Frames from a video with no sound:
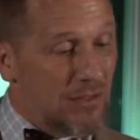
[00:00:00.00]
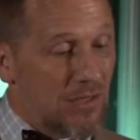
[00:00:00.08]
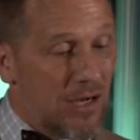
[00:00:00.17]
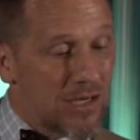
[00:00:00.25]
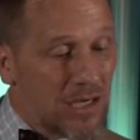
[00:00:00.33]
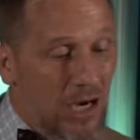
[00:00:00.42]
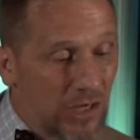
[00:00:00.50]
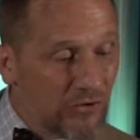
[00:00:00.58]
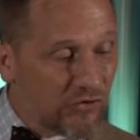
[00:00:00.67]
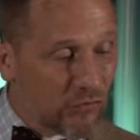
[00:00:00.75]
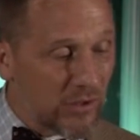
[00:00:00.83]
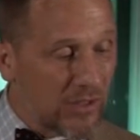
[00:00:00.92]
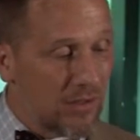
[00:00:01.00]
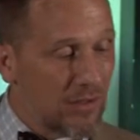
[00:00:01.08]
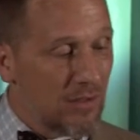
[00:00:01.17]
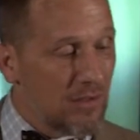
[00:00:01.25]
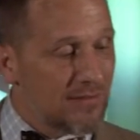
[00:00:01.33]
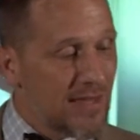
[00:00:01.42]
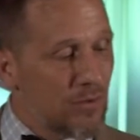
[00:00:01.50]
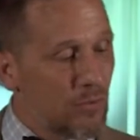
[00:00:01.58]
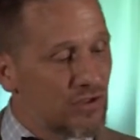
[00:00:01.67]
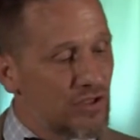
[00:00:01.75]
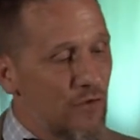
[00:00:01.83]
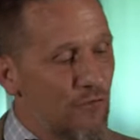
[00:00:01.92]
a country that
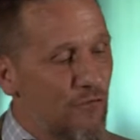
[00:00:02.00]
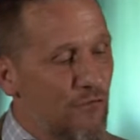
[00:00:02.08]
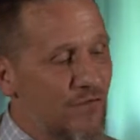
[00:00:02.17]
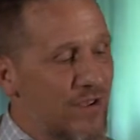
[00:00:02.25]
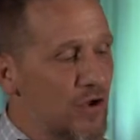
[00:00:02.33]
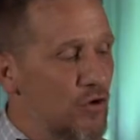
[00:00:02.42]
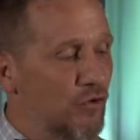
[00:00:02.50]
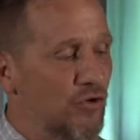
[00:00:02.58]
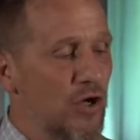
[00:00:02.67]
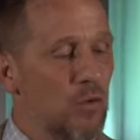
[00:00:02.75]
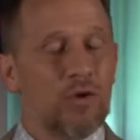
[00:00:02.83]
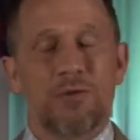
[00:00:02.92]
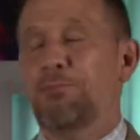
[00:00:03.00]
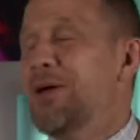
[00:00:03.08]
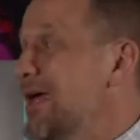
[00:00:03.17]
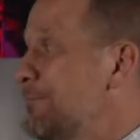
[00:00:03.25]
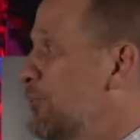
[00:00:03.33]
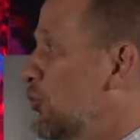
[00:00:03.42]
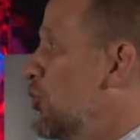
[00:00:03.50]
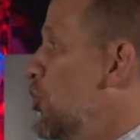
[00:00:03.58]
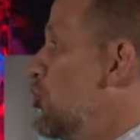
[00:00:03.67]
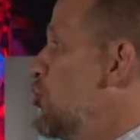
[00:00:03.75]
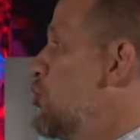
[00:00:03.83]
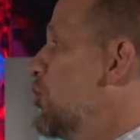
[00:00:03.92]
was filled with people
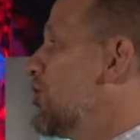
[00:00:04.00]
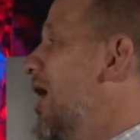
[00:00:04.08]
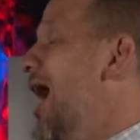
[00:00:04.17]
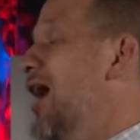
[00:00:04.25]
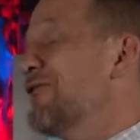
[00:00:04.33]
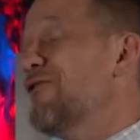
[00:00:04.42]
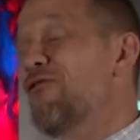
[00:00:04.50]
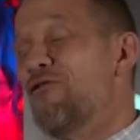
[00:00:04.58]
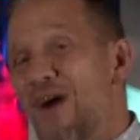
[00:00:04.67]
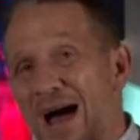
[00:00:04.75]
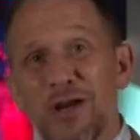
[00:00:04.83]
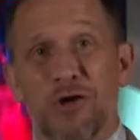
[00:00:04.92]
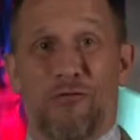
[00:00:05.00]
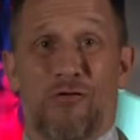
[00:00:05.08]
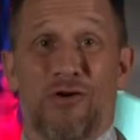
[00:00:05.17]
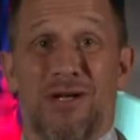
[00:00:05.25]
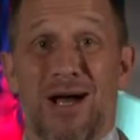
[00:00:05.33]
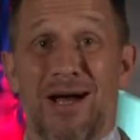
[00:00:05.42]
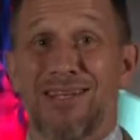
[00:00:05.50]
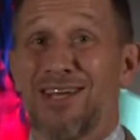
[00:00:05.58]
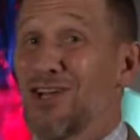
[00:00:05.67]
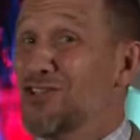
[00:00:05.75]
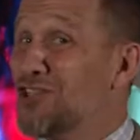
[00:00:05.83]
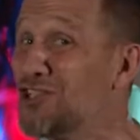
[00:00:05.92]
who were on fire for God.
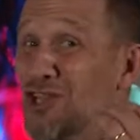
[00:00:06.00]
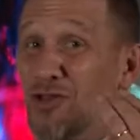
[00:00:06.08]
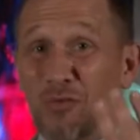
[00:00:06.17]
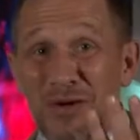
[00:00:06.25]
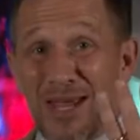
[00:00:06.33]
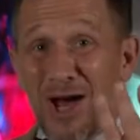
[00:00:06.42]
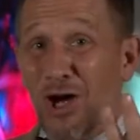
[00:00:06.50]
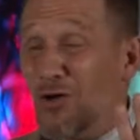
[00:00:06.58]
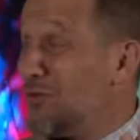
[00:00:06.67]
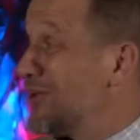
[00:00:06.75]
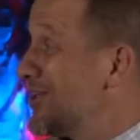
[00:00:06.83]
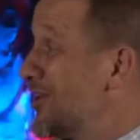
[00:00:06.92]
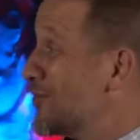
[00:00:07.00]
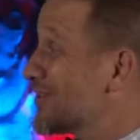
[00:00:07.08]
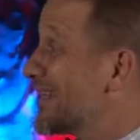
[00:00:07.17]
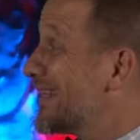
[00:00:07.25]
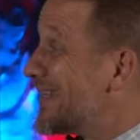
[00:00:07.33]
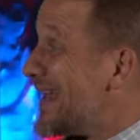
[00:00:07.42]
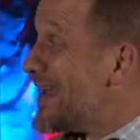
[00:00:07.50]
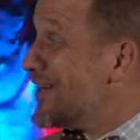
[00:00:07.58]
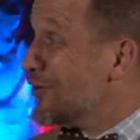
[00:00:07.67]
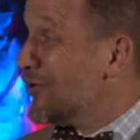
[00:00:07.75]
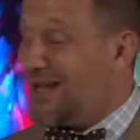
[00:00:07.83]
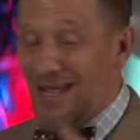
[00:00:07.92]
Just 300 years
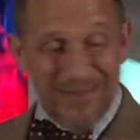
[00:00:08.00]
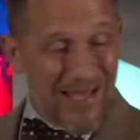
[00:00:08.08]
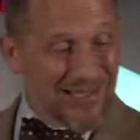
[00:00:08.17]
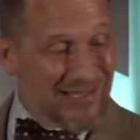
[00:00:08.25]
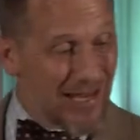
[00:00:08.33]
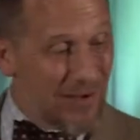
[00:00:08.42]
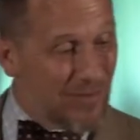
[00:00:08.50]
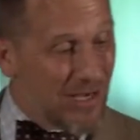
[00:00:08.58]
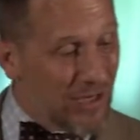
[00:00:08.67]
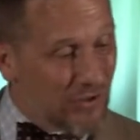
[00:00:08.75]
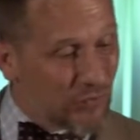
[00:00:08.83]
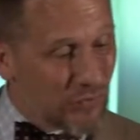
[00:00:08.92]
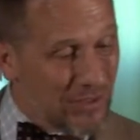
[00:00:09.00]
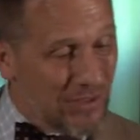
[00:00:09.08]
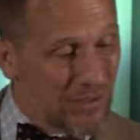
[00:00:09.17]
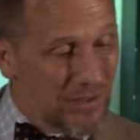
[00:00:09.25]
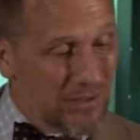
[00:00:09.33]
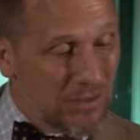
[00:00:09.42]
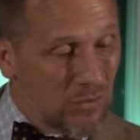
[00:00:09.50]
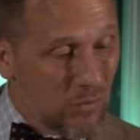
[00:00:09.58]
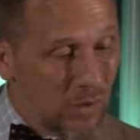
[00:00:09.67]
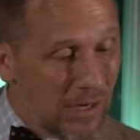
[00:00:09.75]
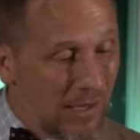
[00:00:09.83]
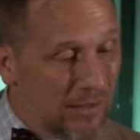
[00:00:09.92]
later, that same country,
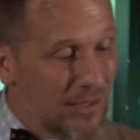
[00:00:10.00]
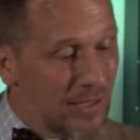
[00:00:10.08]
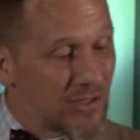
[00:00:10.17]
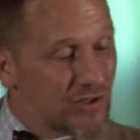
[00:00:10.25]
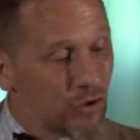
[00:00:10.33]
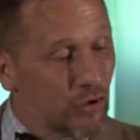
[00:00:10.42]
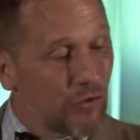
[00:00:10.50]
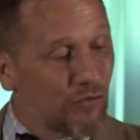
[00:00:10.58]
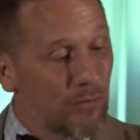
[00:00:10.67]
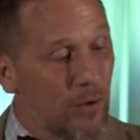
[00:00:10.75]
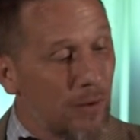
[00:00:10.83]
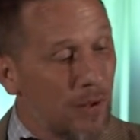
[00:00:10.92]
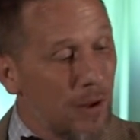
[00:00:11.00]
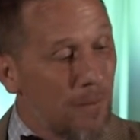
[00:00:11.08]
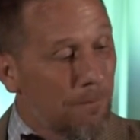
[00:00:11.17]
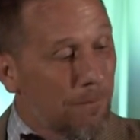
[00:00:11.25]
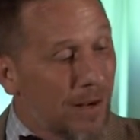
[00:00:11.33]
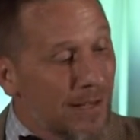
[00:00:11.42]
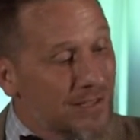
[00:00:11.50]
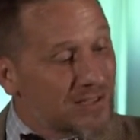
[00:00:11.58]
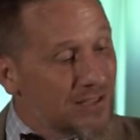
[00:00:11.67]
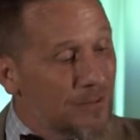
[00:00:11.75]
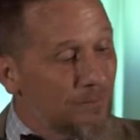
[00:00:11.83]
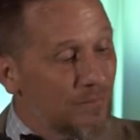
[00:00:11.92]
while has turned from a
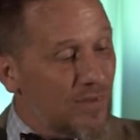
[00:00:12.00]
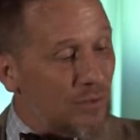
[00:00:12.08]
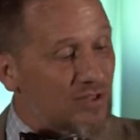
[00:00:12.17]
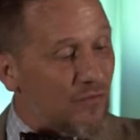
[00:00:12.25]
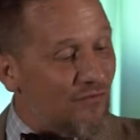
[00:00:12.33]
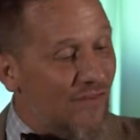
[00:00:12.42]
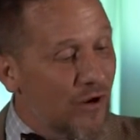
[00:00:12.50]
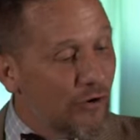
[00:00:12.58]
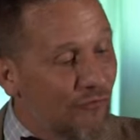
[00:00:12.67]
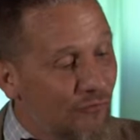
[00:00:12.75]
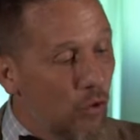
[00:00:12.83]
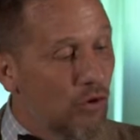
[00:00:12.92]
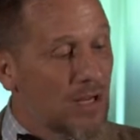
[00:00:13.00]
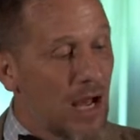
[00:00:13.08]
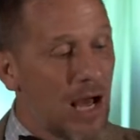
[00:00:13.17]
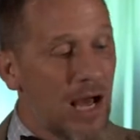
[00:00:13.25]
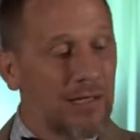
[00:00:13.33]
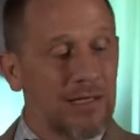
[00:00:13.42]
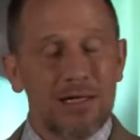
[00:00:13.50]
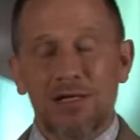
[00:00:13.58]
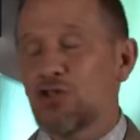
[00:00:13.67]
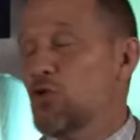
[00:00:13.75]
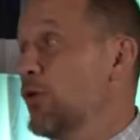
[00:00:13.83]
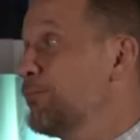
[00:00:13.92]
place that was on fire for God
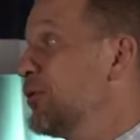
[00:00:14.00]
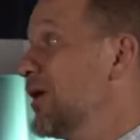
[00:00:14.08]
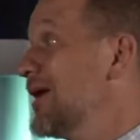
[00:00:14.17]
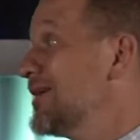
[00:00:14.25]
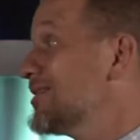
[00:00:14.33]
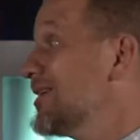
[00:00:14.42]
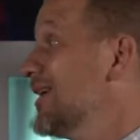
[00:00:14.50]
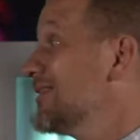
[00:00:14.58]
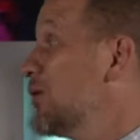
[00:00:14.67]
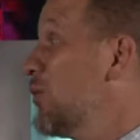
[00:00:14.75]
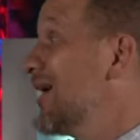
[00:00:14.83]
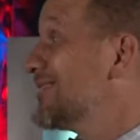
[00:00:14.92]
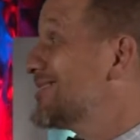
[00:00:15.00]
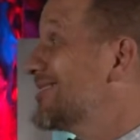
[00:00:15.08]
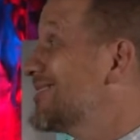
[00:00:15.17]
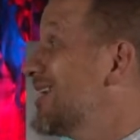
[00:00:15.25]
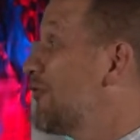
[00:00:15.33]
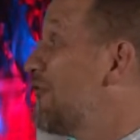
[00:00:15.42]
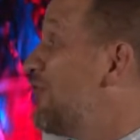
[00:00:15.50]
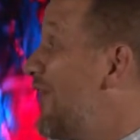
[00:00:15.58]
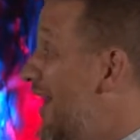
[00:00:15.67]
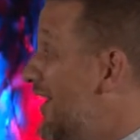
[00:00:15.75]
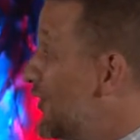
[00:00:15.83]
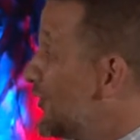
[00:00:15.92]
to a place that wants to set
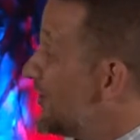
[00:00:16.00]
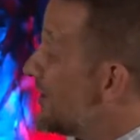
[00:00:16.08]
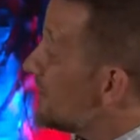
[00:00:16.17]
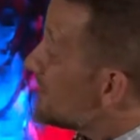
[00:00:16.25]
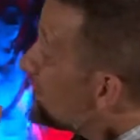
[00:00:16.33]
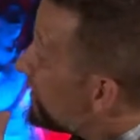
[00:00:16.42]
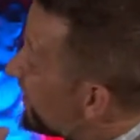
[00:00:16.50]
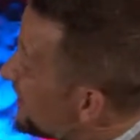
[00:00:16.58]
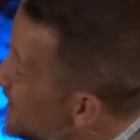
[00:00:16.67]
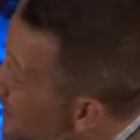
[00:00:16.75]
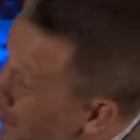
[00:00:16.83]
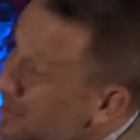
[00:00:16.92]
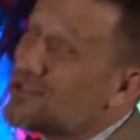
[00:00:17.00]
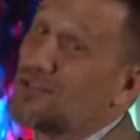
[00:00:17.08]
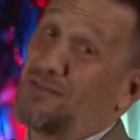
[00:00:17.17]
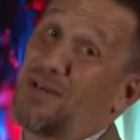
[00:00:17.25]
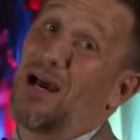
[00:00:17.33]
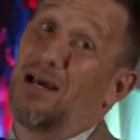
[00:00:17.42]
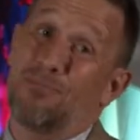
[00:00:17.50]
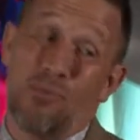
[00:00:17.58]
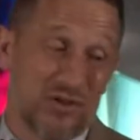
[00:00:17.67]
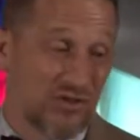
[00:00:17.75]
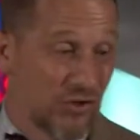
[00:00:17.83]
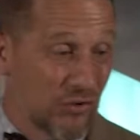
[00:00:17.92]
fire to the things of God, boys and